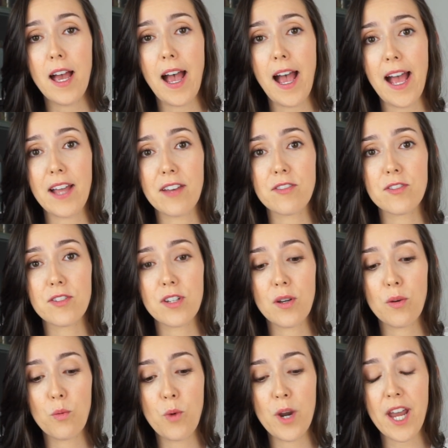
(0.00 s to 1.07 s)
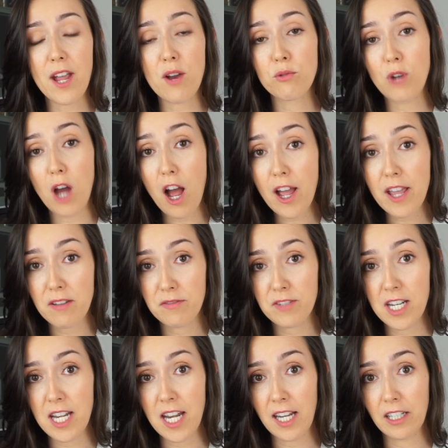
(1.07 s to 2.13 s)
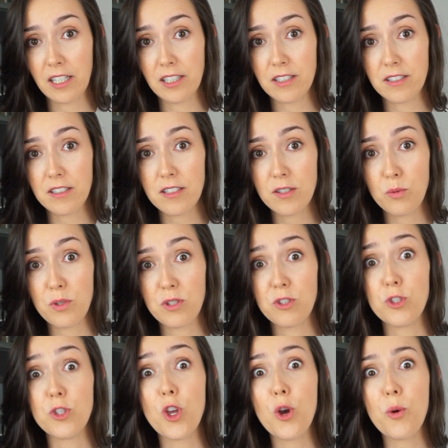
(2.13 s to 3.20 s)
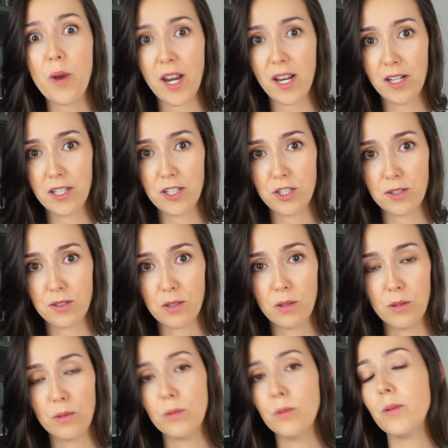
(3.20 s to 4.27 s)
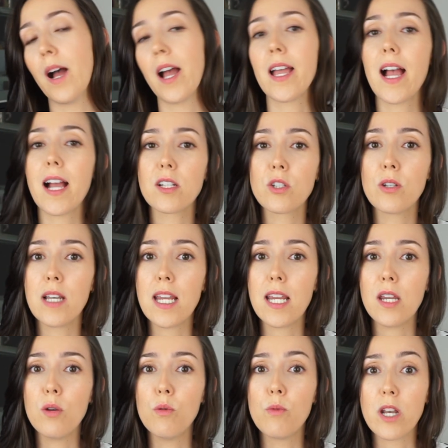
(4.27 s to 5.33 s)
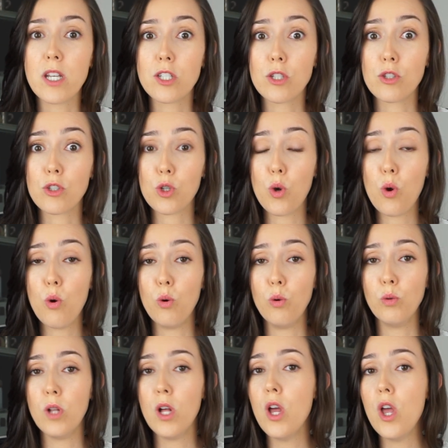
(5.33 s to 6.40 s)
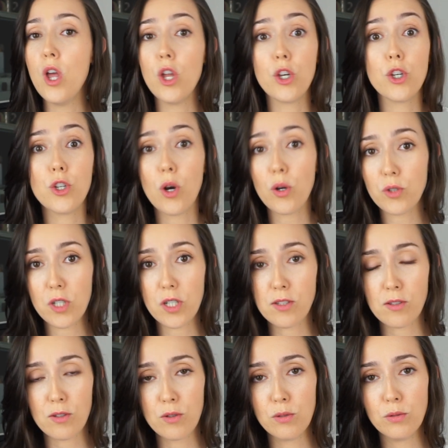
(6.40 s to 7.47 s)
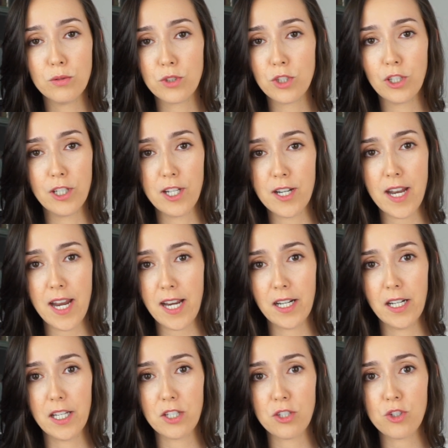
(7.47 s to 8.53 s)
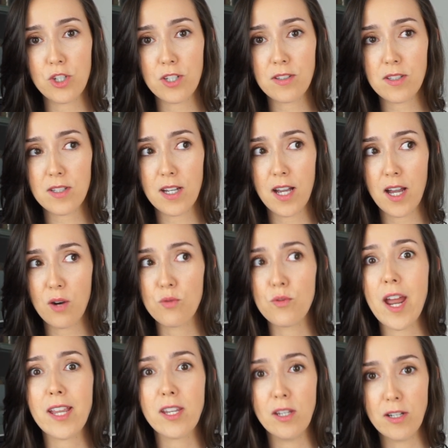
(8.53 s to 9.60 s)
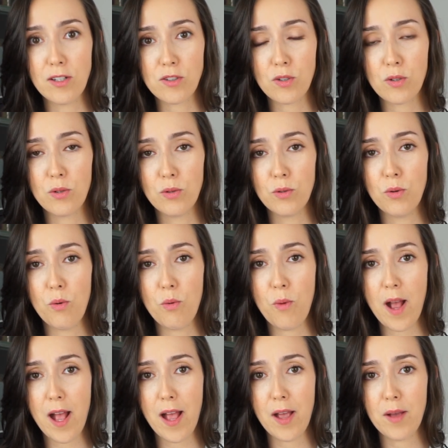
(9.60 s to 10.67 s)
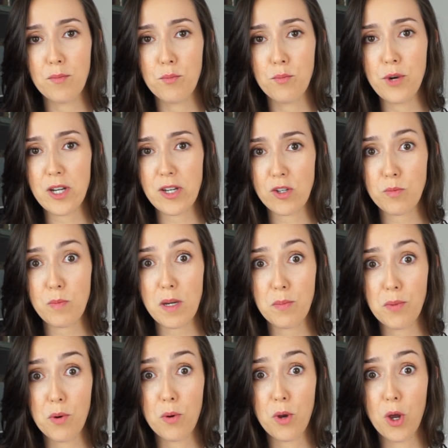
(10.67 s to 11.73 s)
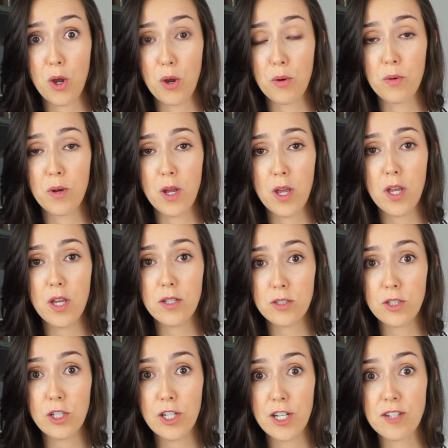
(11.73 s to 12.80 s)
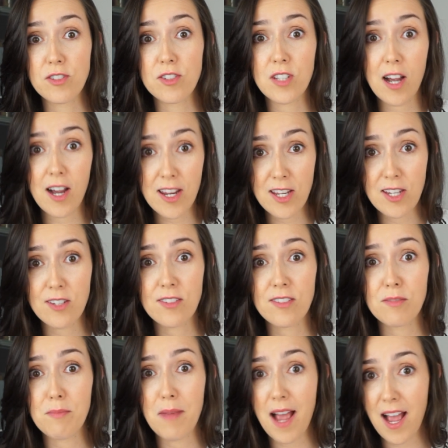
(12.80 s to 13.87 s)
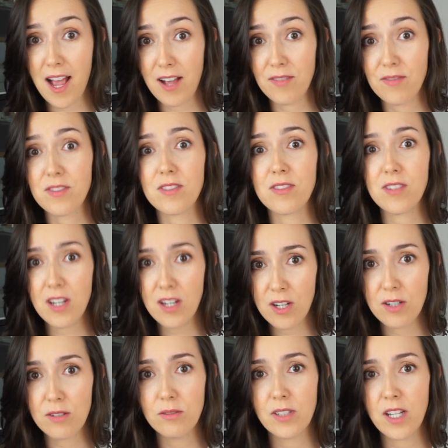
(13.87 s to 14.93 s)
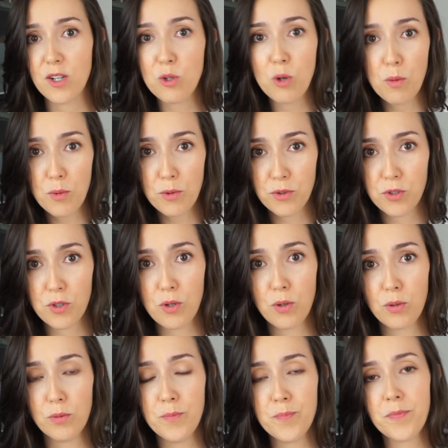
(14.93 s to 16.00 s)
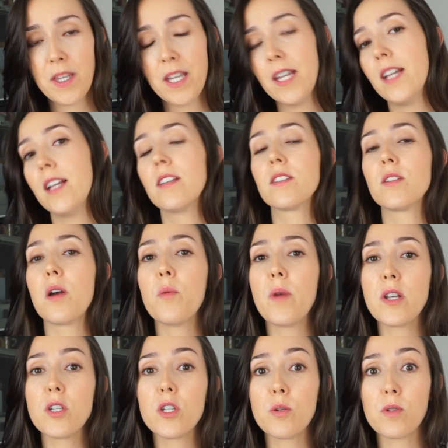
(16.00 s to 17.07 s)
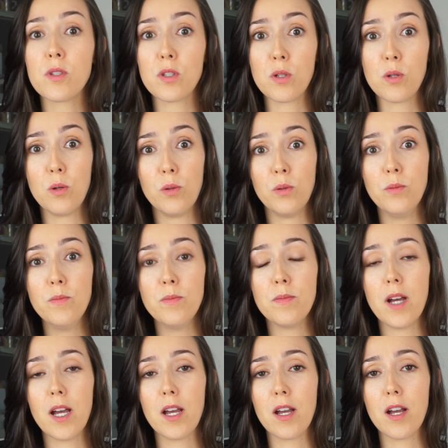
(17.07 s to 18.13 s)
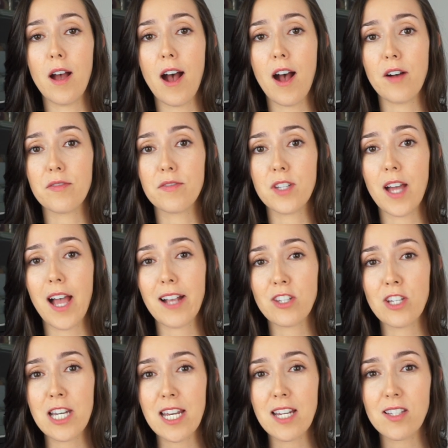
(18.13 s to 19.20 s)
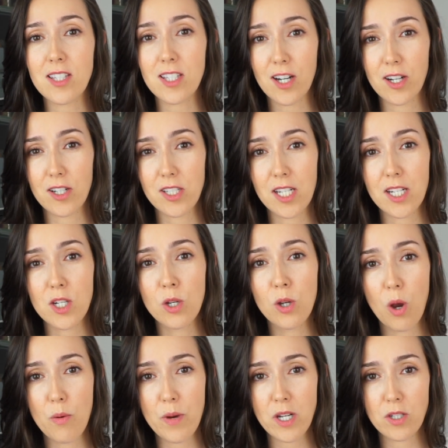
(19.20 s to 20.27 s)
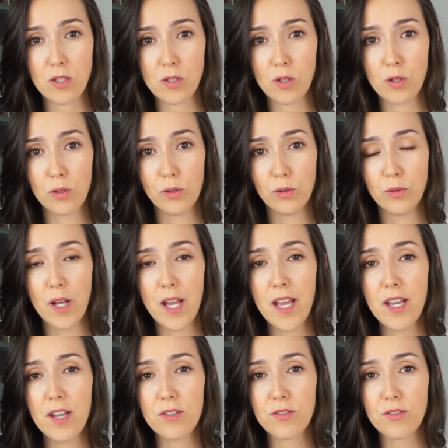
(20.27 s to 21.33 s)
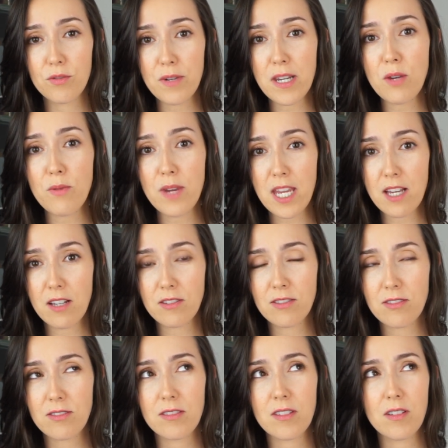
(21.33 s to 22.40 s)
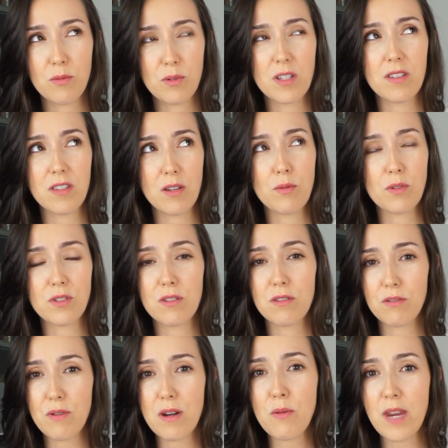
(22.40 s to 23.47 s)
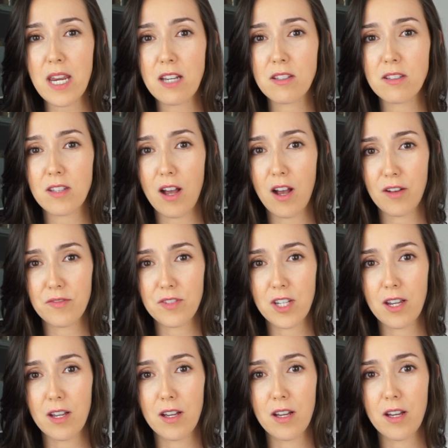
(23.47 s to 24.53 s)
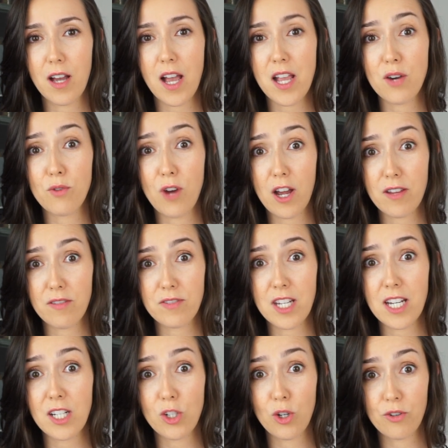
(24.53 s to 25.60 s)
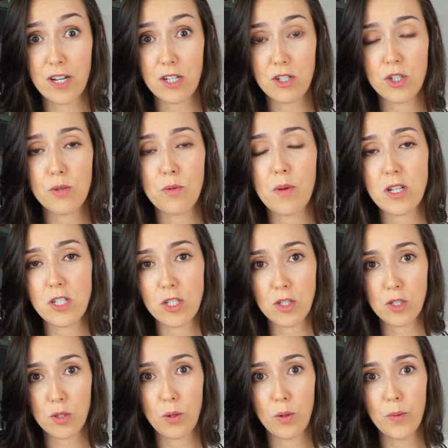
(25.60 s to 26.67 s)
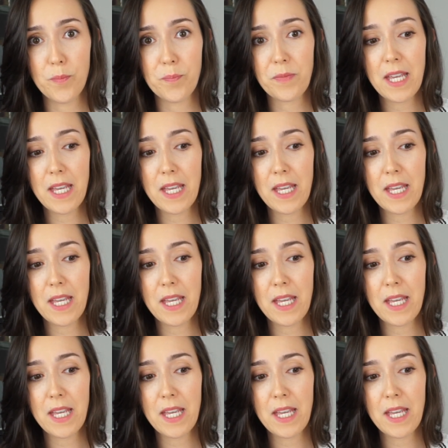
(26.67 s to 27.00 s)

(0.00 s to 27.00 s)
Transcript: And when I arrived in England with no English at all, I actually went to school, not a school to learn English, just a regular school where British people go to learn science, maths, you know, a normal school. So I went to a school after I actually started going to school 3 weeks, well, I think it was 3 weeks after I arrived in Norwich, we went to school.